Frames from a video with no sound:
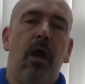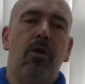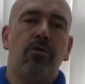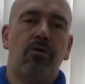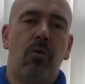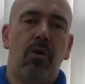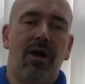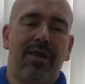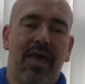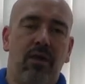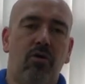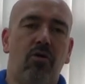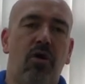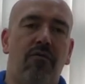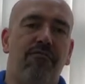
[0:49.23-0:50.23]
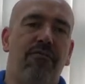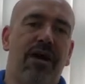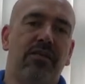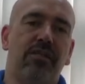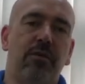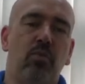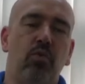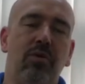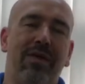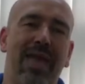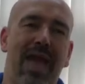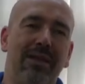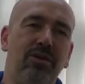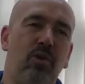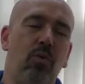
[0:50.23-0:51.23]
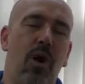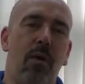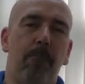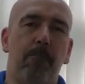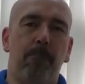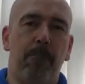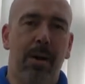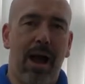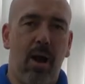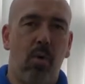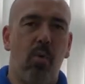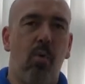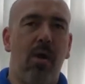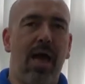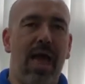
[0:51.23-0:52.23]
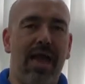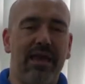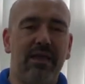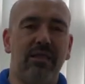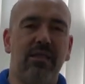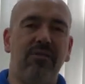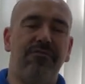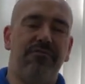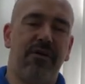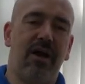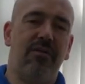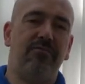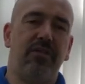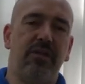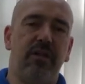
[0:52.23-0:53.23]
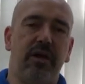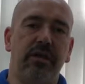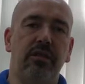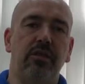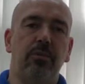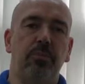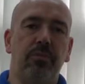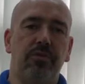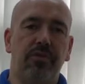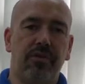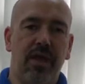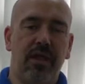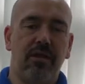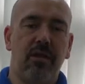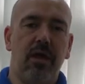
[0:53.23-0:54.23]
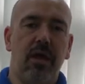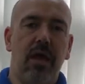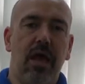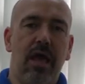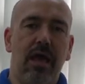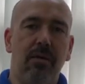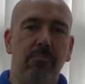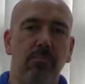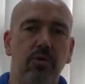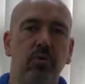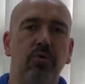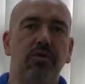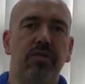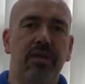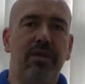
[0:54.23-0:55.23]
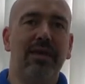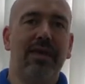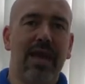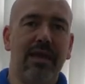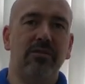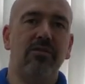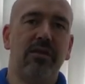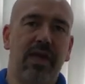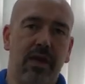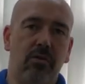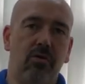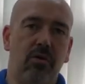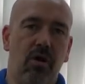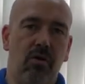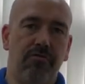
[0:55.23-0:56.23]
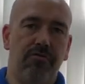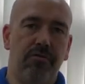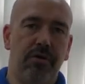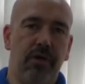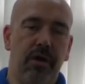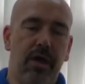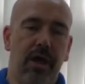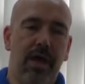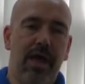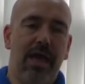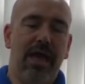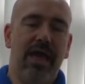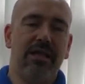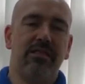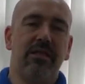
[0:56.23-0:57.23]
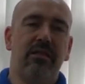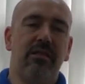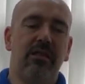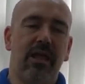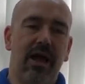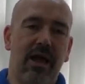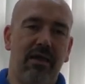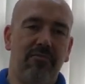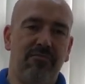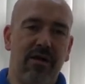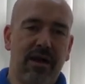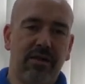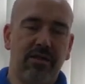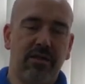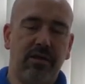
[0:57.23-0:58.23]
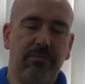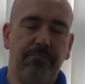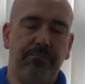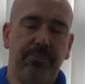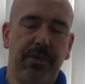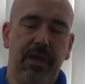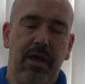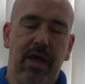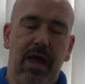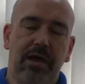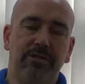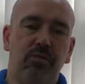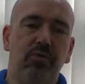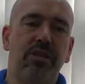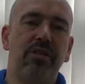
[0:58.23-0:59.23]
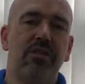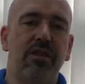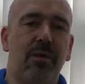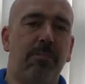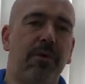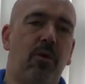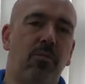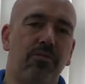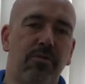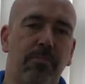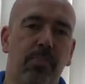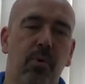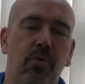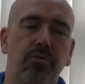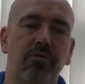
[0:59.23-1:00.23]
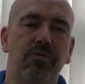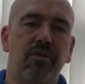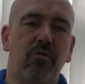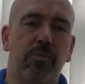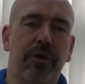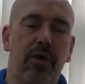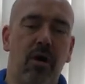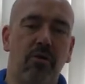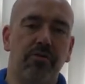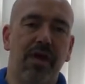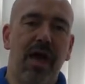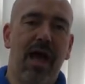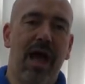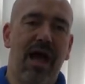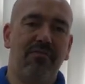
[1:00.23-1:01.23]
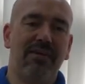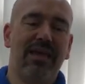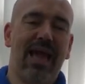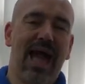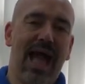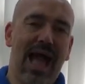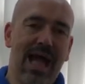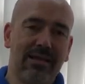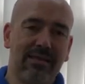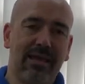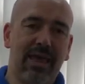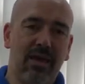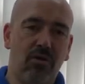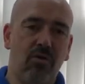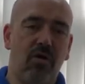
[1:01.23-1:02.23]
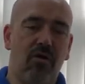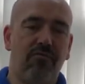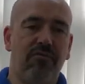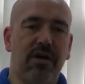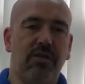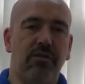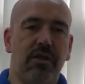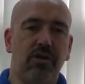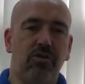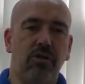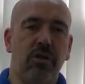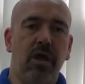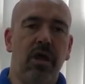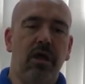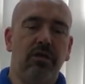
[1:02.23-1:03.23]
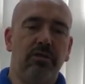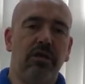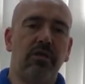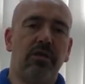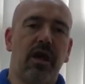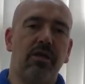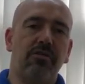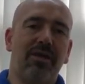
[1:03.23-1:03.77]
So a kennel cough vaccine will get you about 85 to 90% immunity against kennel cough. It's a live vaccine. And the reason that becomes important is because having had kennel cough vaccination, these guys